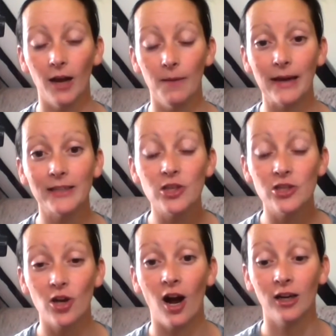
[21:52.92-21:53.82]

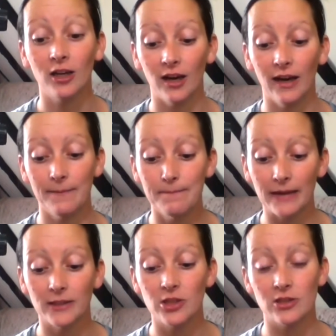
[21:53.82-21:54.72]
manages your hunger and
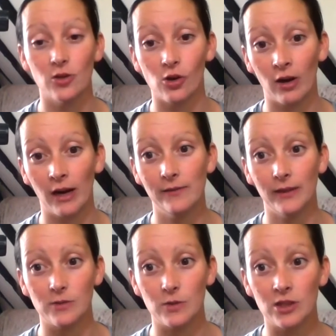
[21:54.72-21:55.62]
manages your
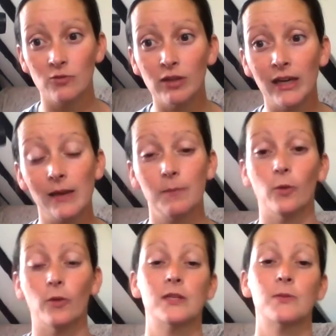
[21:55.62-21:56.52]
cravings, which is really
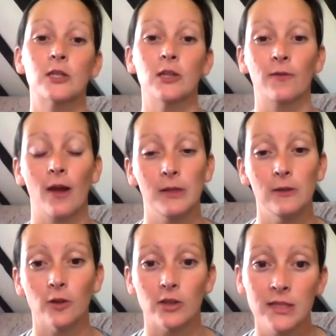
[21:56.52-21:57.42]
important, especially if, like me,
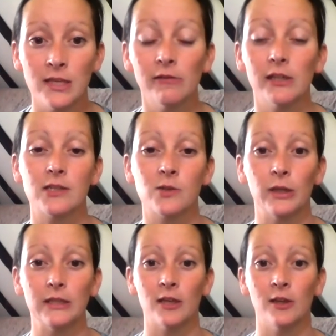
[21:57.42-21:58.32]
you've got a serious
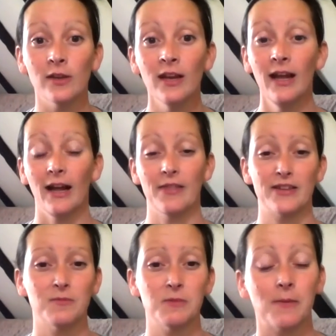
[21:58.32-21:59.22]
sweet tooth and
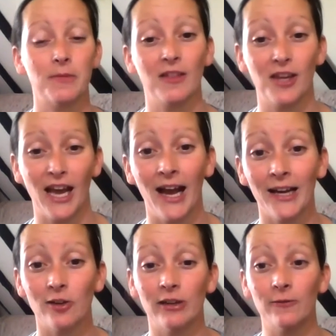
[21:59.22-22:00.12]
there's going to be something that you're
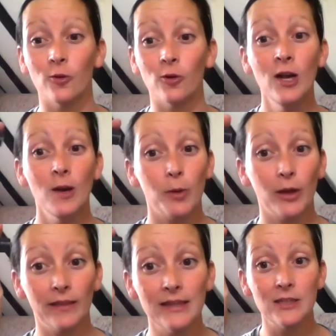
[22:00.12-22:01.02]
hankering for.
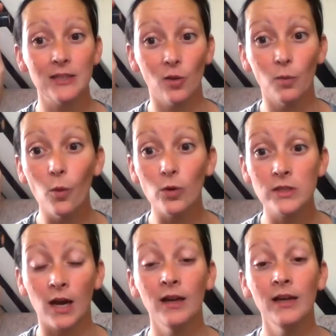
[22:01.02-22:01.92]
Putting in your
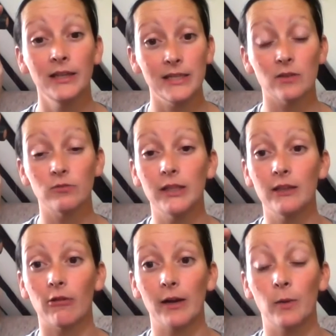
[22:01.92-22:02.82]
water is a really
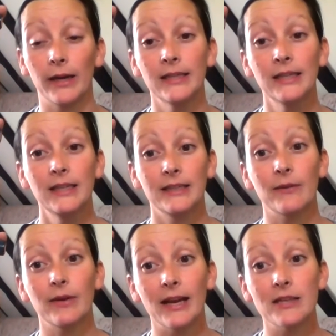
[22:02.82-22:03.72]
great way.
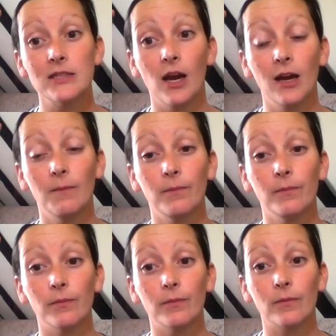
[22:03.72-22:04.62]
Now, it has
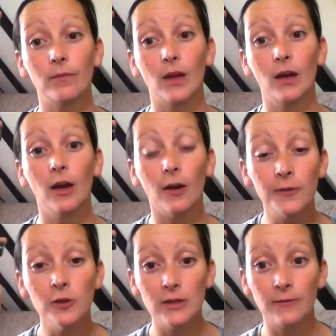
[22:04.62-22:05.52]
a
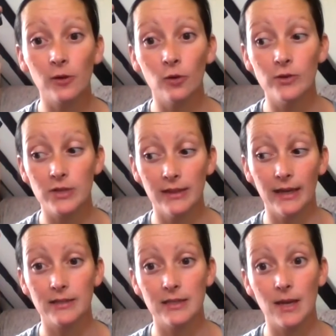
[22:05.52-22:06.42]
few different oils in
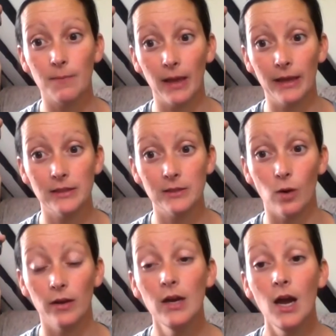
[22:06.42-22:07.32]
there because it's a blended
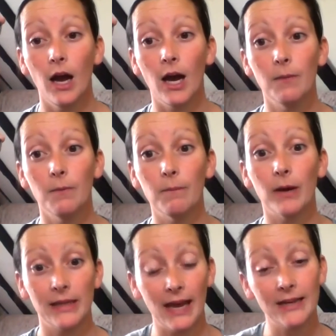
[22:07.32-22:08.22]
one,
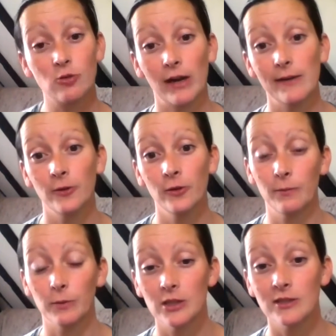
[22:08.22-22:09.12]
but it has grapefruit
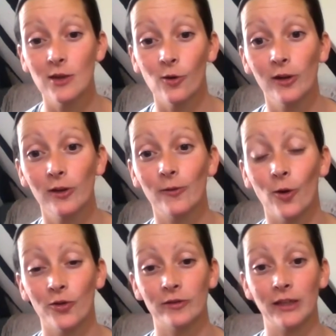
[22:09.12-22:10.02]
in, which is the oil of
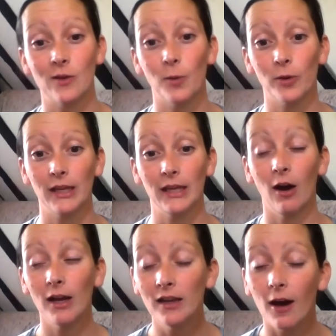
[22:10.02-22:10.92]
honoring your body.
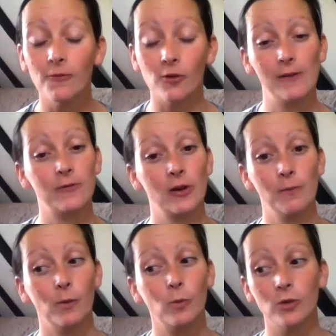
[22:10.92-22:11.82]
I love grapefruit in
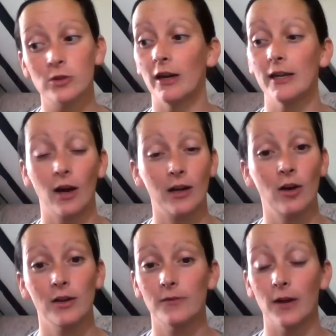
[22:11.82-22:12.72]
my water. I
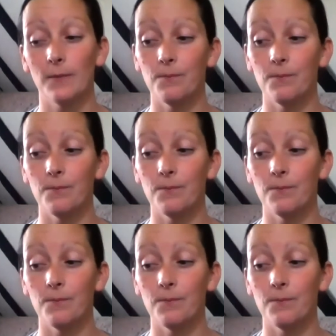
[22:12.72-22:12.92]
kind of